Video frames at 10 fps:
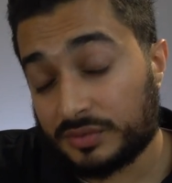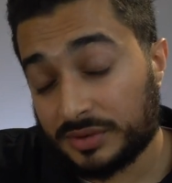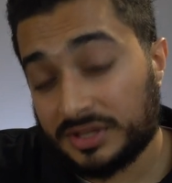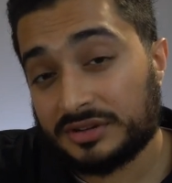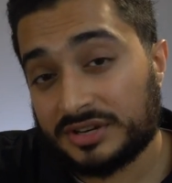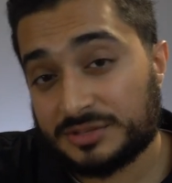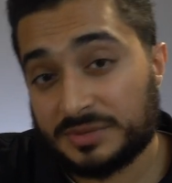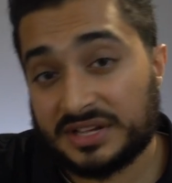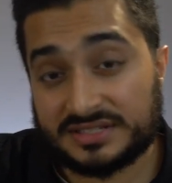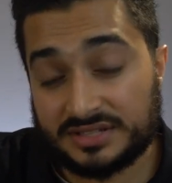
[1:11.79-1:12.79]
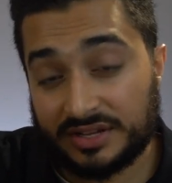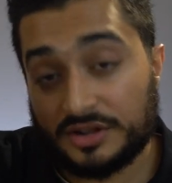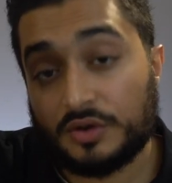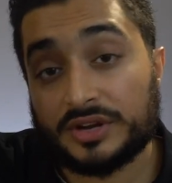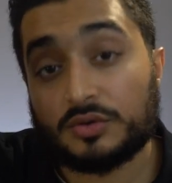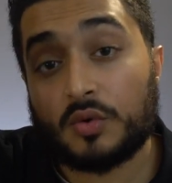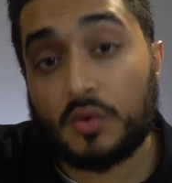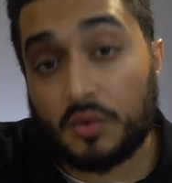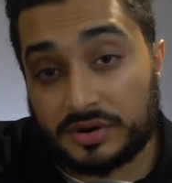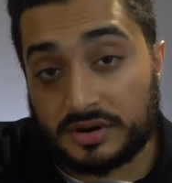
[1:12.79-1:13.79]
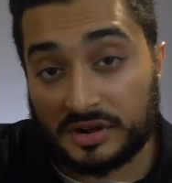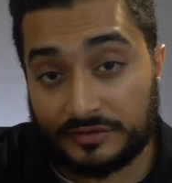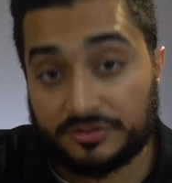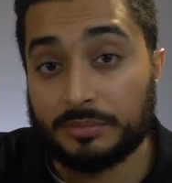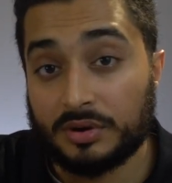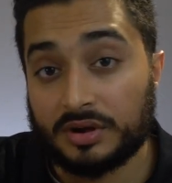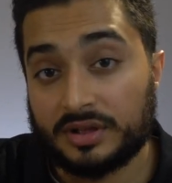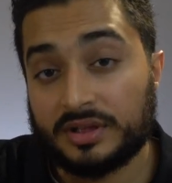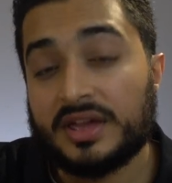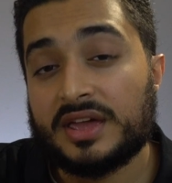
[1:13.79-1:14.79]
really good is because they go in order of the book